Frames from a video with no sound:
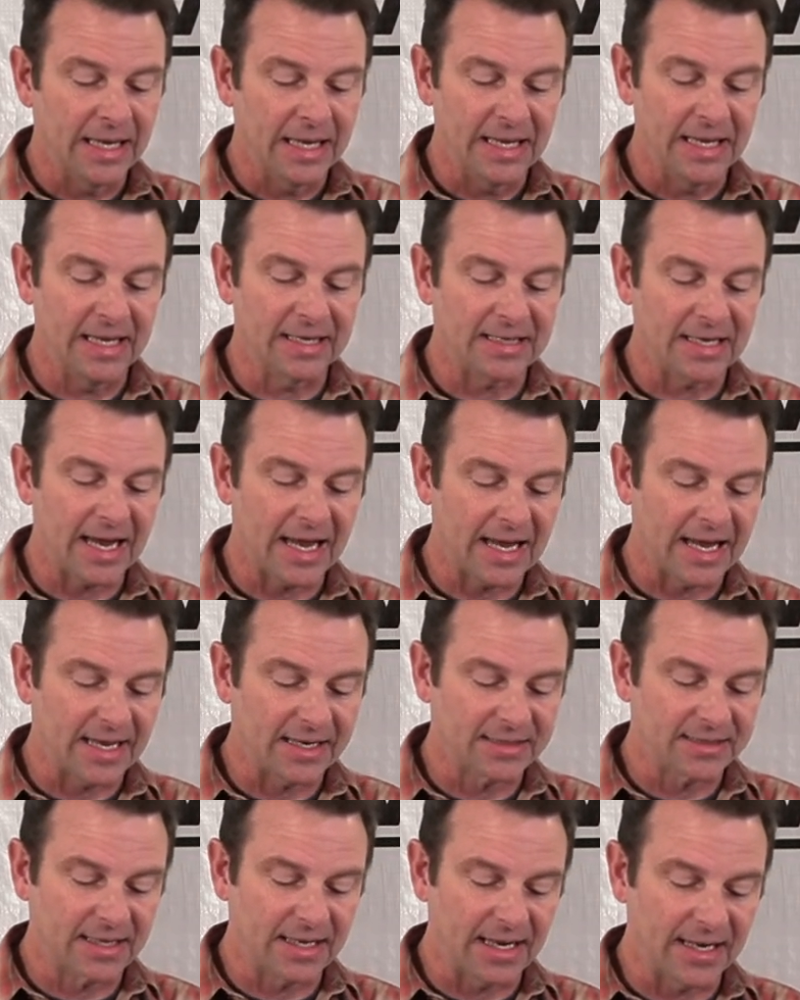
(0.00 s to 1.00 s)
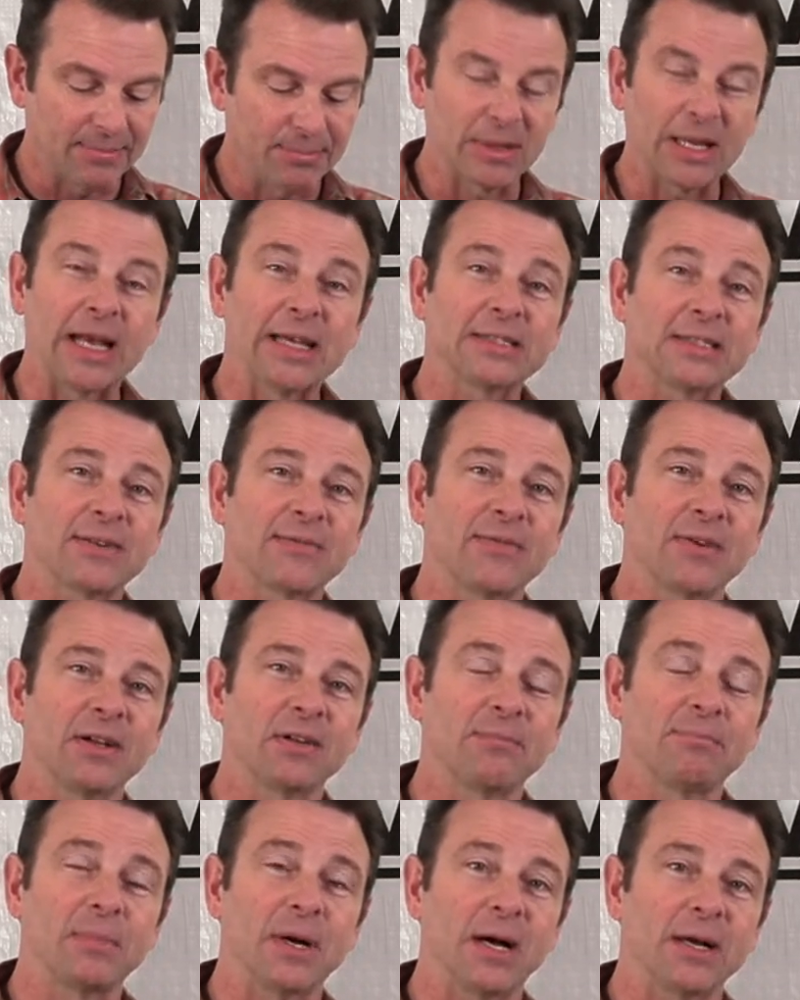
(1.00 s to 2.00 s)
It has a plastic
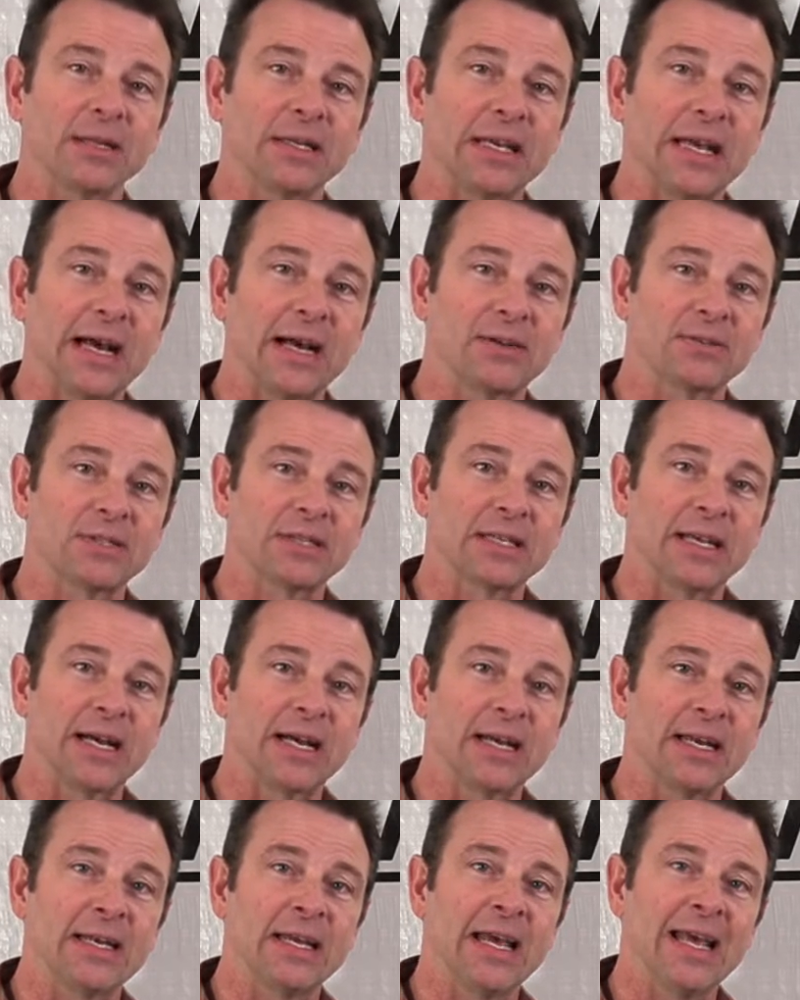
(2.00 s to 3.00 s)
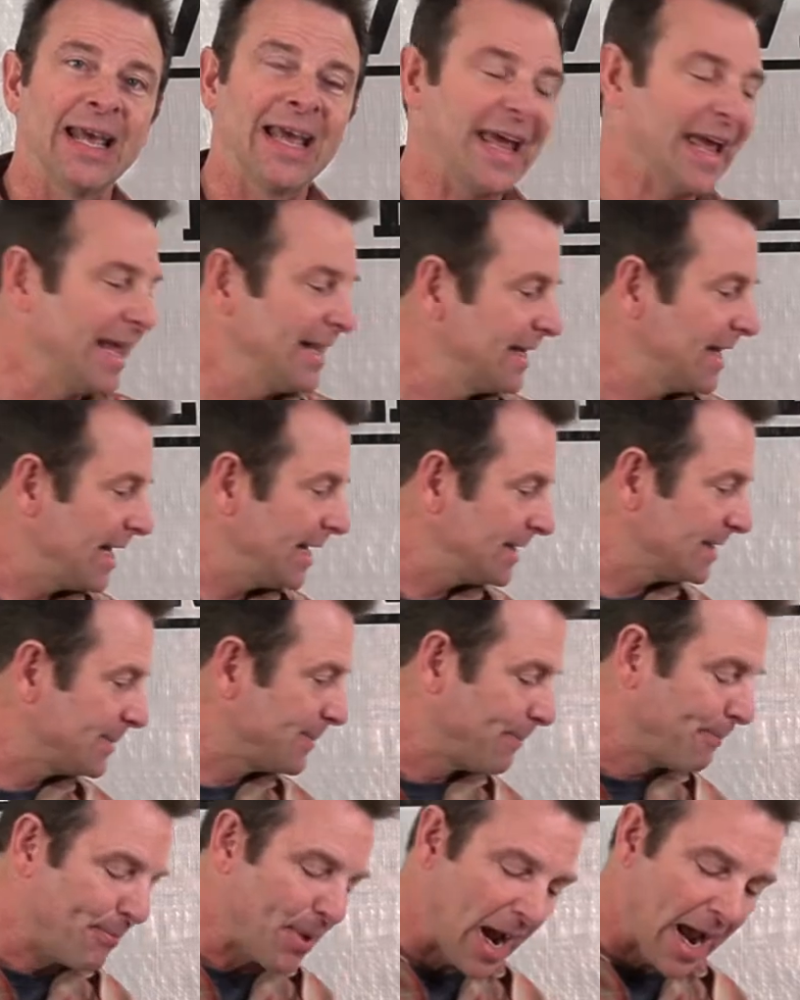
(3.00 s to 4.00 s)
film on the outside, and then it's
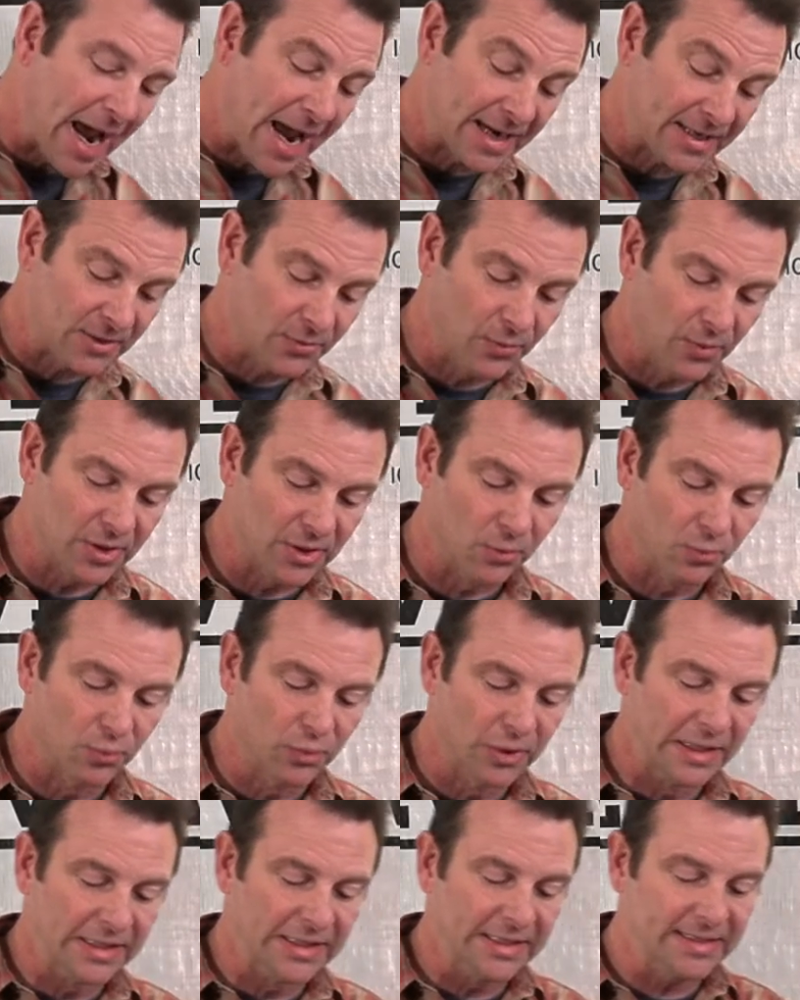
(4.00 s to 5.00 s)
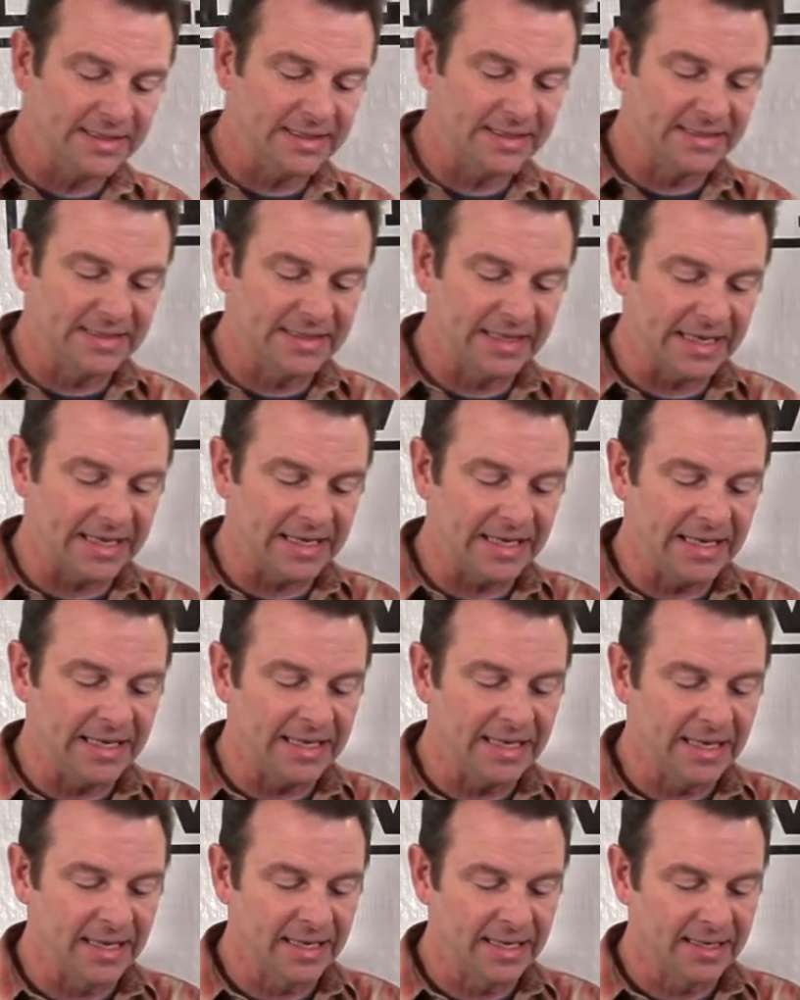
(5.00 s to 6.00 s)
backed with a really sticky,